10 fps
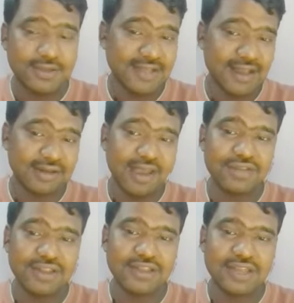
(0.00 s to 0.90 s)
select
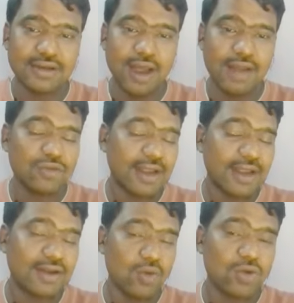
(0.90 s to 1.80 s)
everything and we
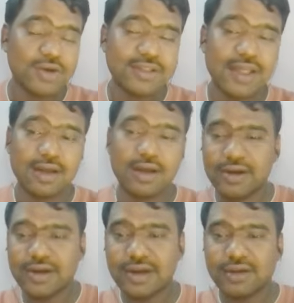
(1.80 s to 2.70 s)
can download the
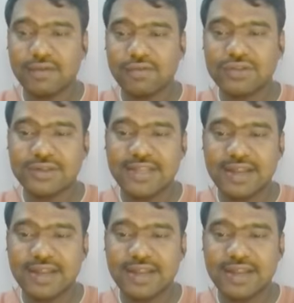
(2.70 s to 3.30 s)
data once we